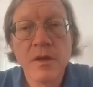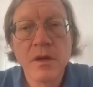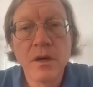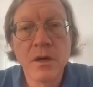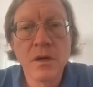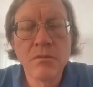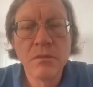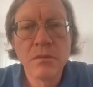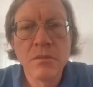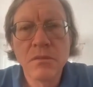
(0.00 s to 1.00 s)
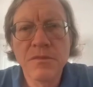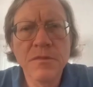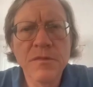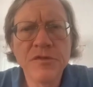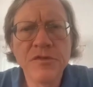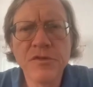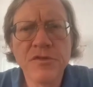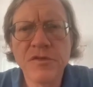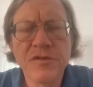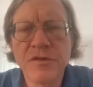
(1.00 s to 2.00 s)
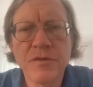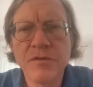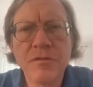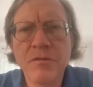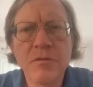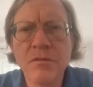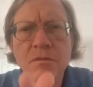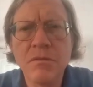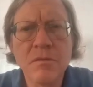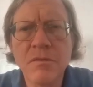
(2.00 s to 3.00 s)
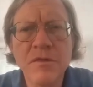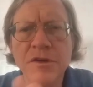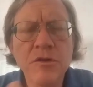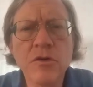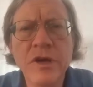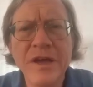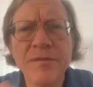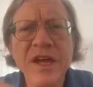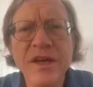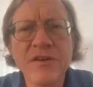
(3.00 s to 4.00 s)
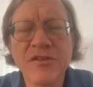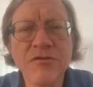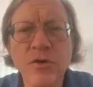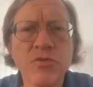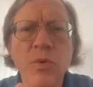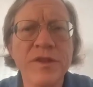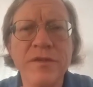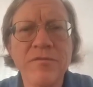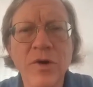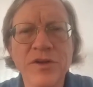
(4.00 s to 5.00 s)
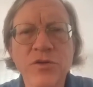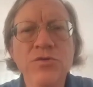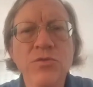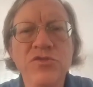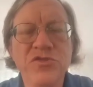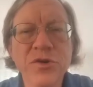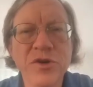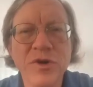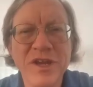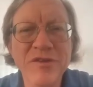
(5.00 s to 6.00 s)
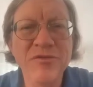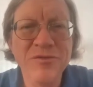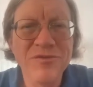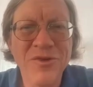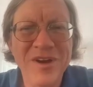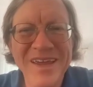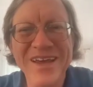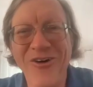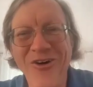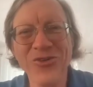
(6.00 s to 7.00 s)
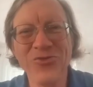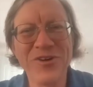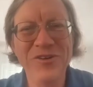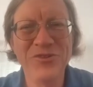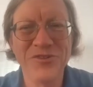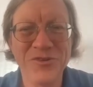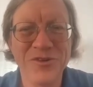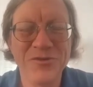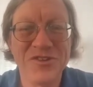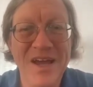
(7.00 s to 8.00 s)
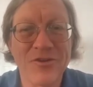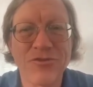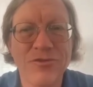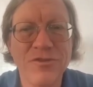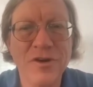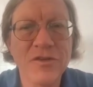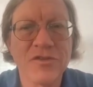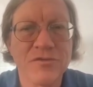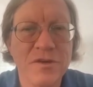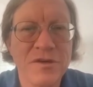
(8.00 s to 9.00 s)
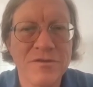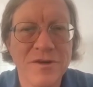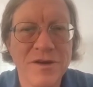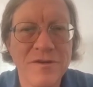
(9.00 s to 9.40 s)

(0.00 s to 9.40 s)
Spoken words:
Um, this is just you can't make it to say, of course, what Newton was doing, what he called what he was doing was natural philosophy, right?